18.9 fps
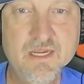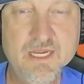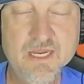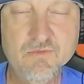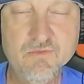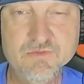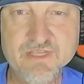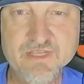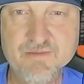
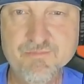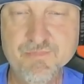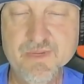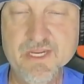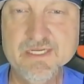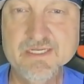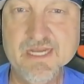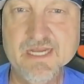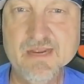it was a
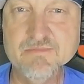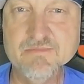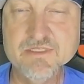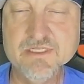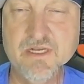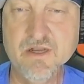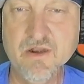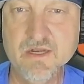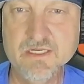big-time
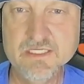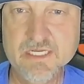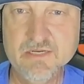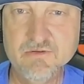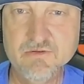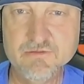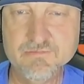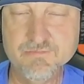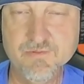series.
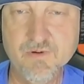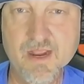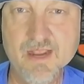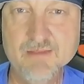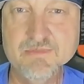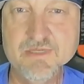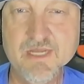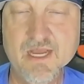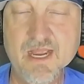It was
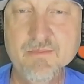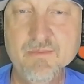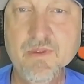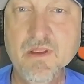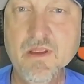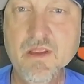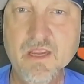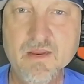prime time.